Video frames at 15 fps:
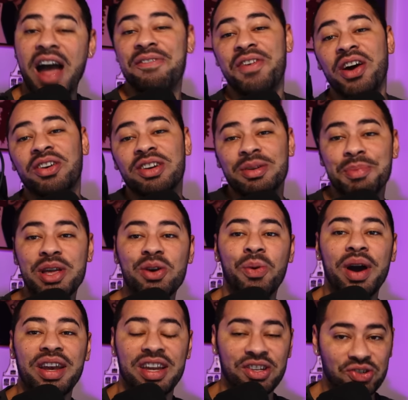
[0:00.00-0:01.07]
I found it to be
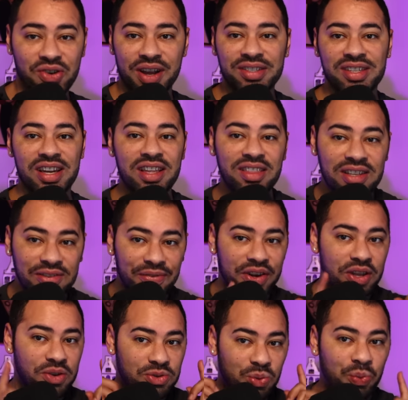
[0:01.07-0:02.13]
quite interesting. These
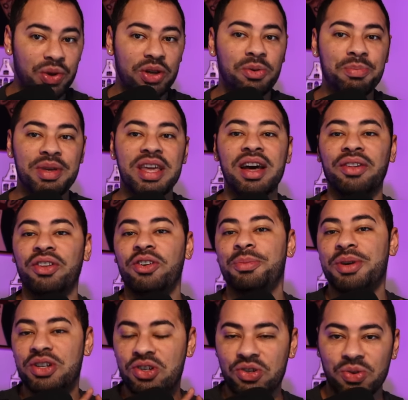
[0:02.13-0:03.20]
videos will be a
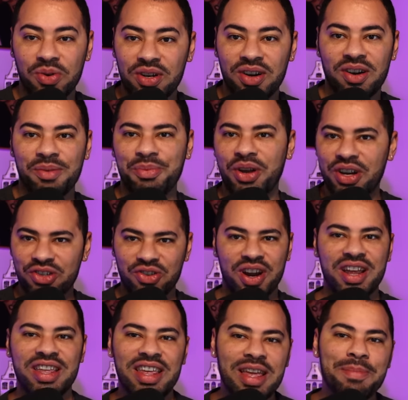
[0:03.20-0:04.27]
little bit shorter. I'm going to
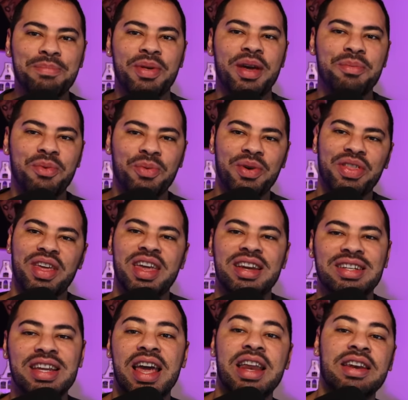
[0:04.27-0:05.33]
try and keep them
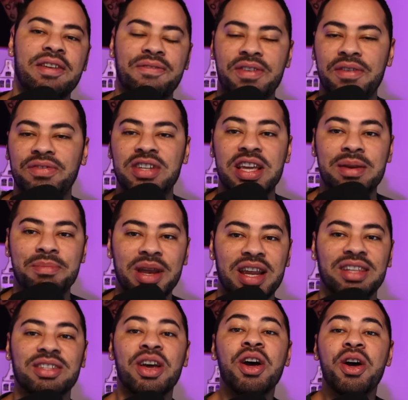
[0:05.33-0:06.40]
within 10 to 15
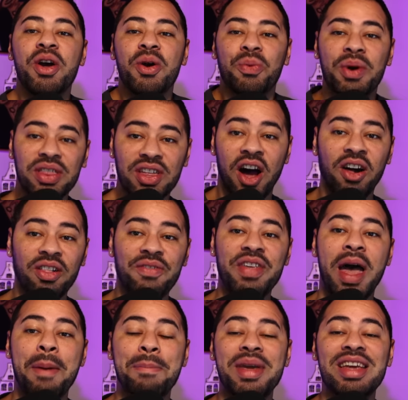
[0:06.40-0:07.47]
minutes. With all of
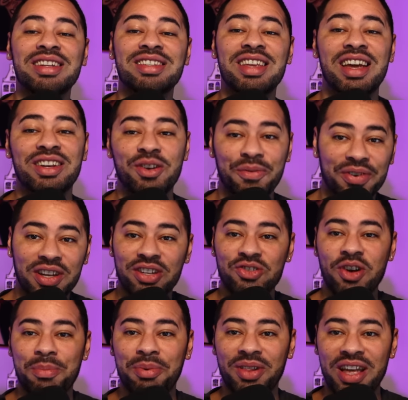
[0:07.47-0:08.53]
that being said, don't forget to
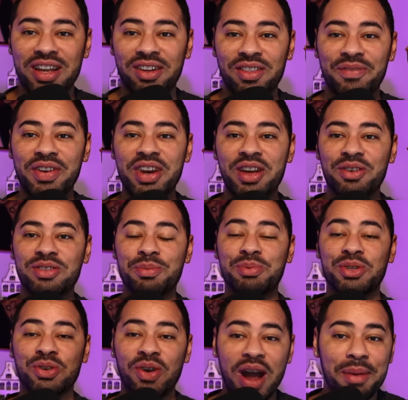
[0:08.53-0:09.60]
drop a like on the video,
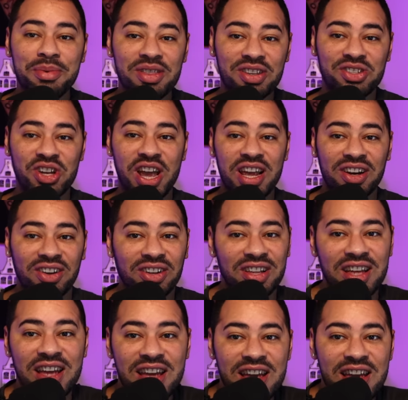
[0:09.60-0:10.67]
subscribe to the
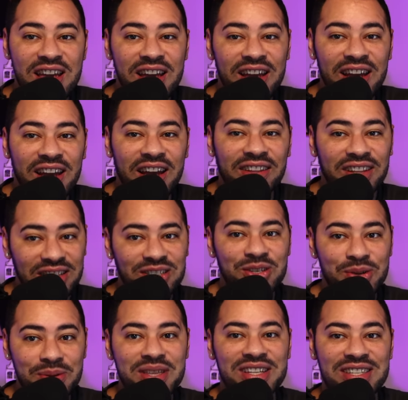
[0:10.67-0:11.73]
channel, and let's
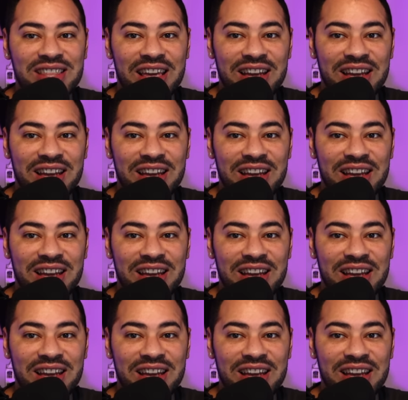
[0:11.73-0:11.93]
do this